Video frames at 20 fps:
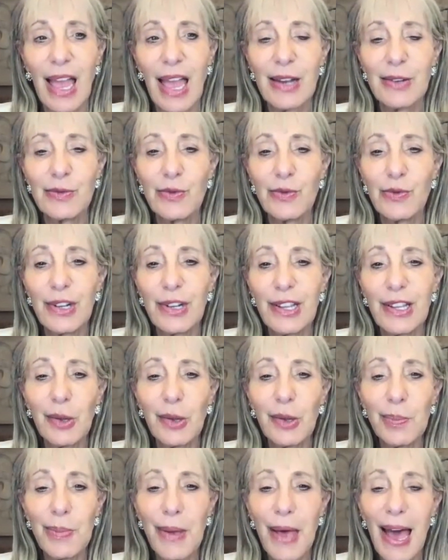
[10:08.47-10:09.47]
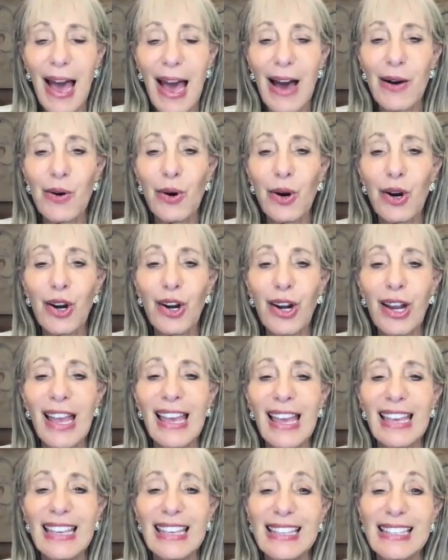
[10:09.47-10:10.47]
And real power
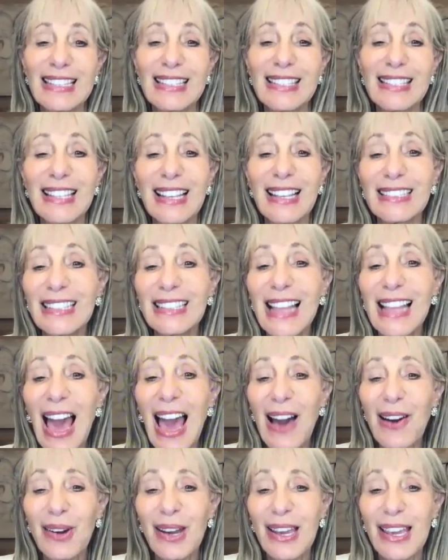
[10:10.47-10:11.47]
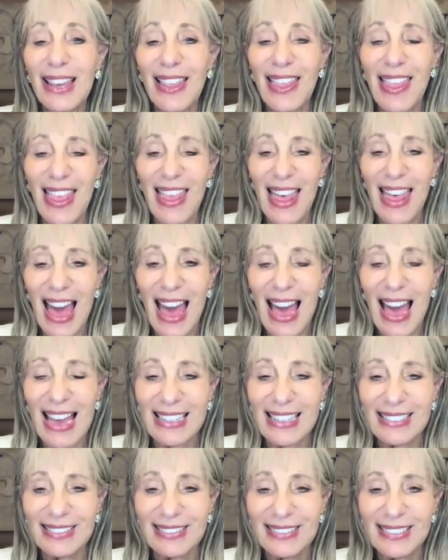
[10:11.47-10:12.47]
is allowing
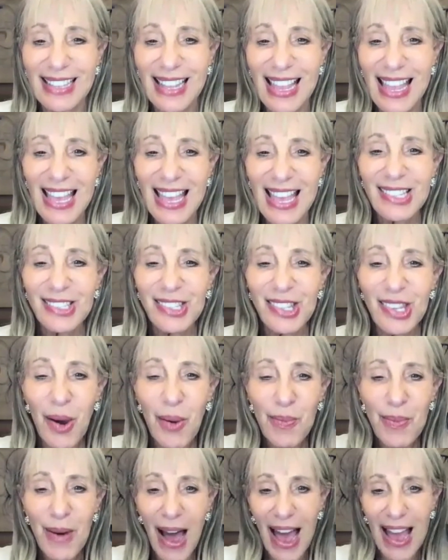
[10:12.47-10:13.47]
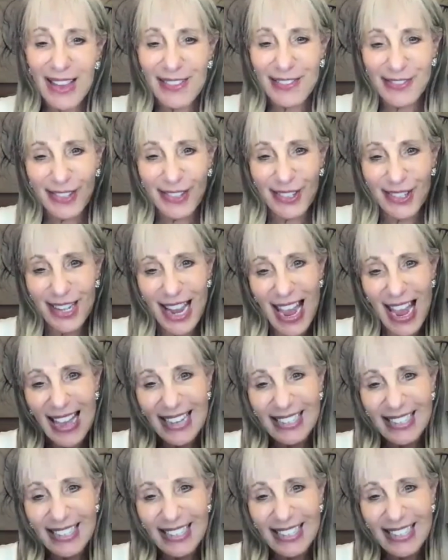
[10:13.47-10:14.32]
that. So bye for now.